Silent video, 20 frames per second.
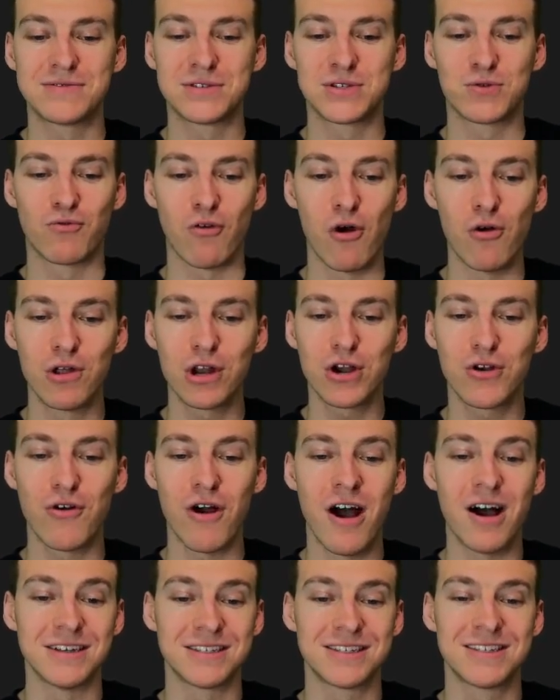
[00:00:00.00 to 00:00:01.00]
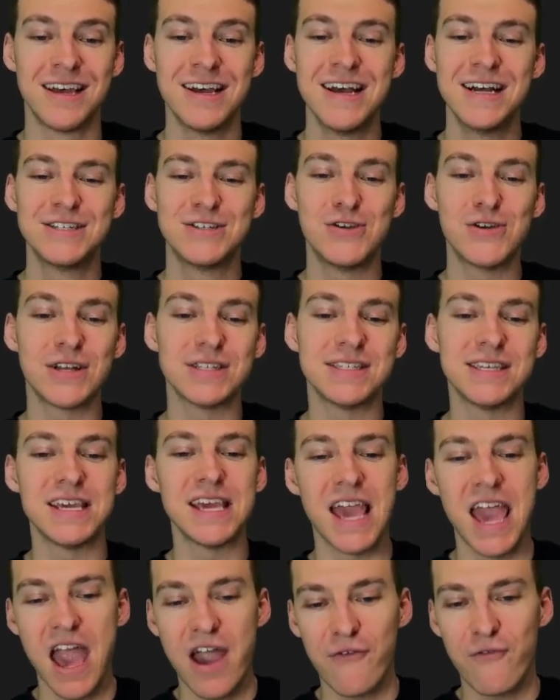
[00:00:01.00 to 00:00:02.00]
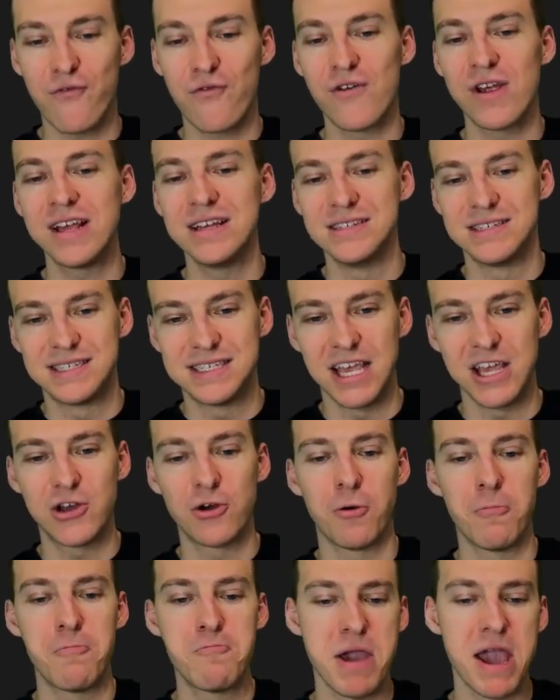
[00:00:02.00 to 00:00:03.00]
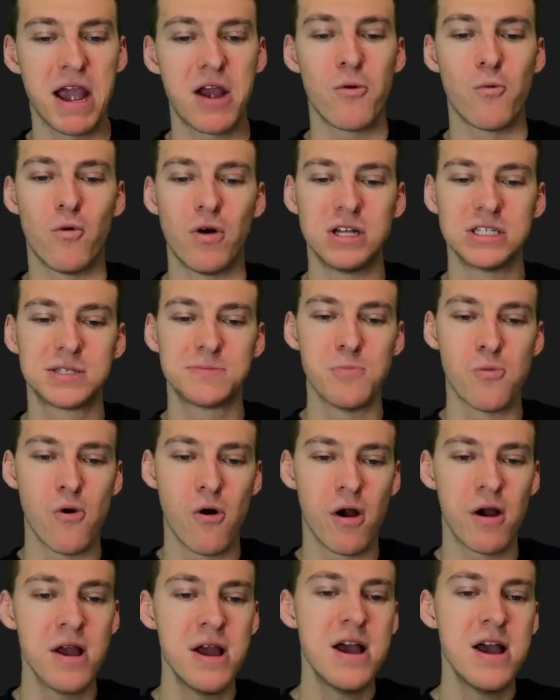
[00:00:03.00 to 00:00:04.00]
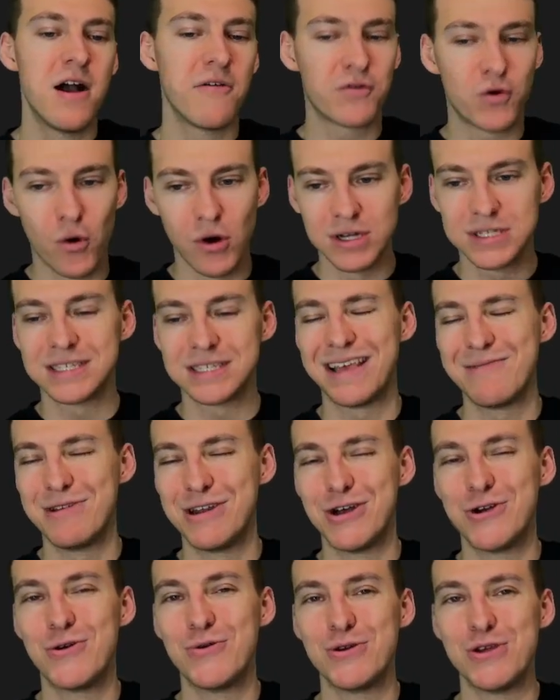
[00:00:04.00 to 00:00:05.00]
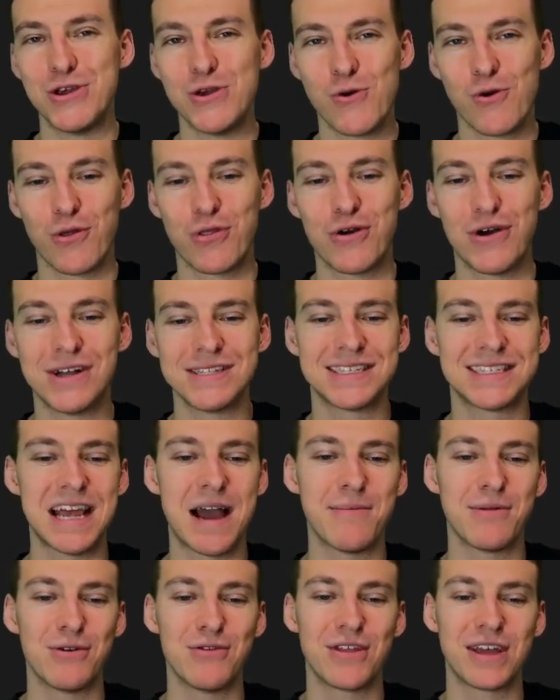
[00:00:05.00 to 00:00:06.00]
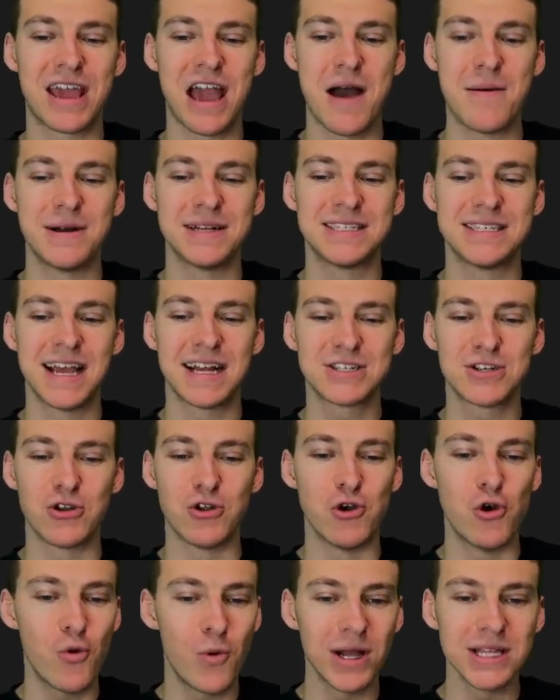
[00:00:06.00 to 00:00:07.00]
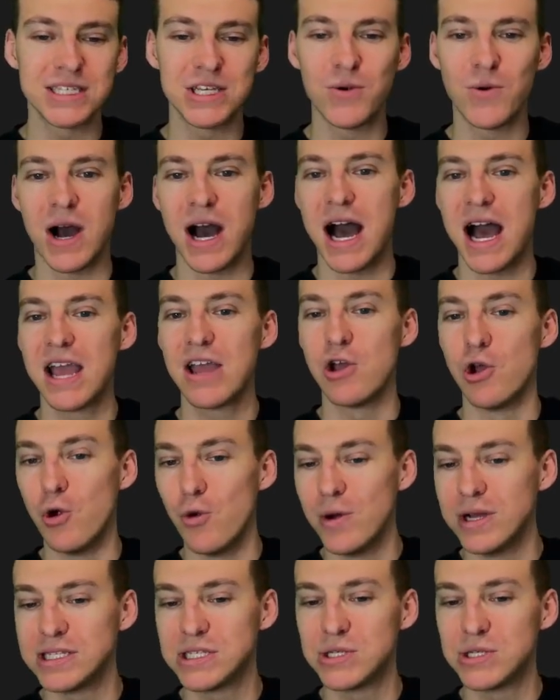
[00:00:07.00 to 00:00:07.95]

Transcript: Scrolling across so you can see every single pick once more. Of course, let me know your thoughts down below in the comment section. Who went too high? Who went